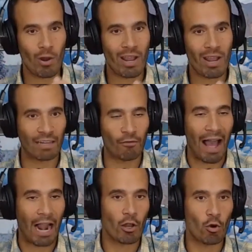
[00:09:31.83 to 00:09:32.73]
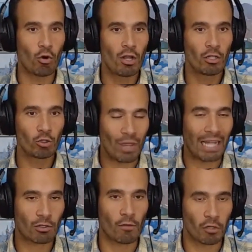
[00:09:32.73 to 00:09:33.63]
add value to
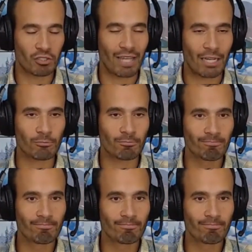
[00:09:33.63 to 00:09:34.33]
that conversation.